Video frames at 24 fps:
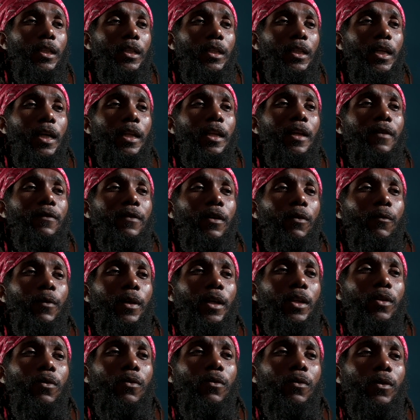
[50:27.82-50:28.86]
You understand what
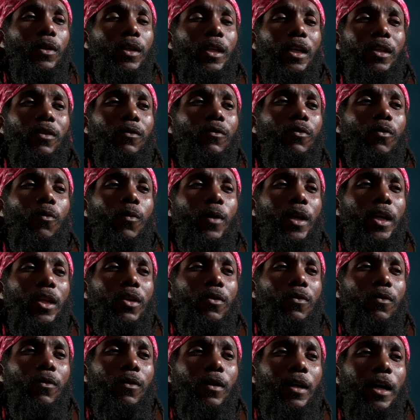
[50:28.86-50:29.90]
you do? You don't know what you
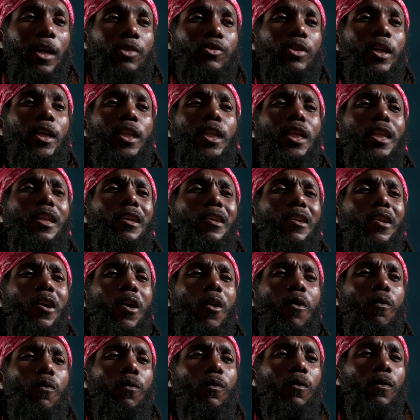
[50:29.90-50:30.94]
do. Because she's a killer
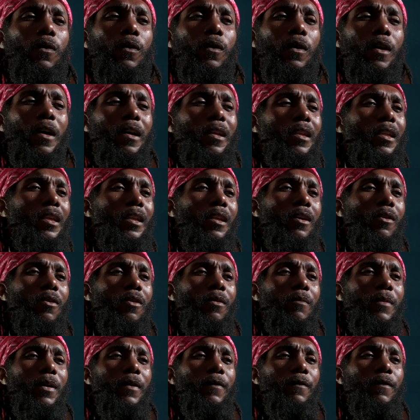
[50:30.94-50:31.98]
now. And kill a
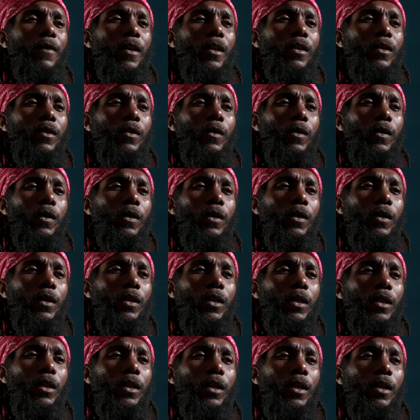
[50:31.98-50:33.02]
gunman friend too.
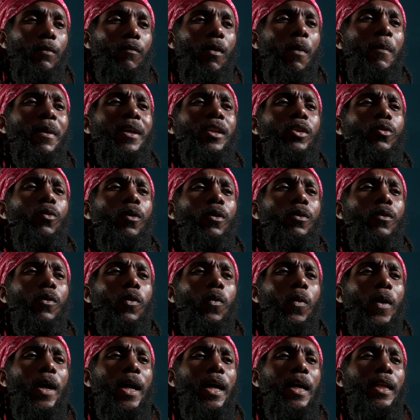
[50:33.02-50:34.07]
But make it one
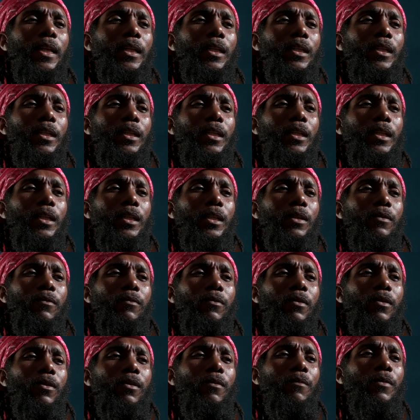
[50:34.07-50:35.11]
go on.
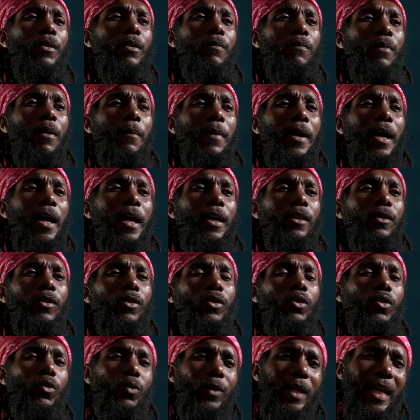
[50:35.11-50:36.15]
No, no blood for my hand
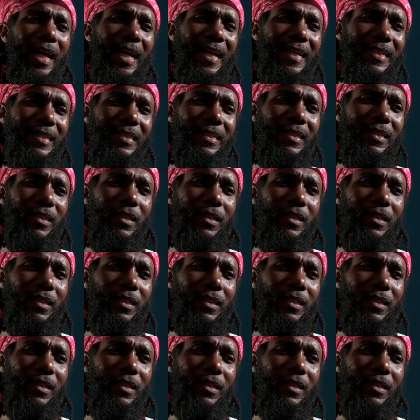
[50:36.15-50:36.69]
tonight.